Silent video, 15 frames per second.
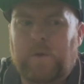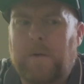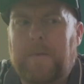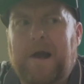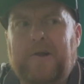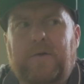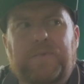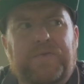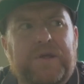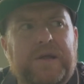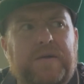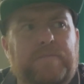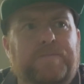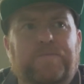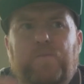but I don't
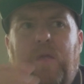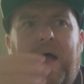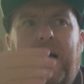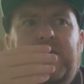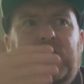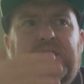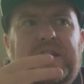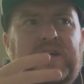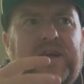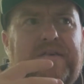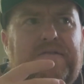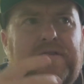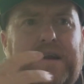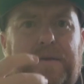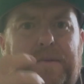think Argentina's
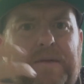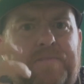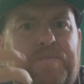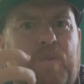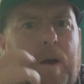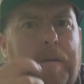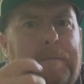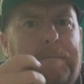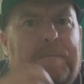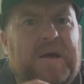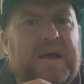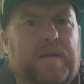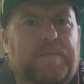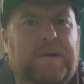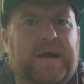ever really been a
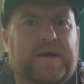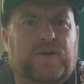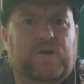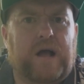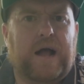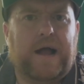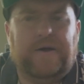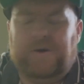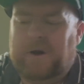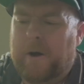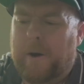big side,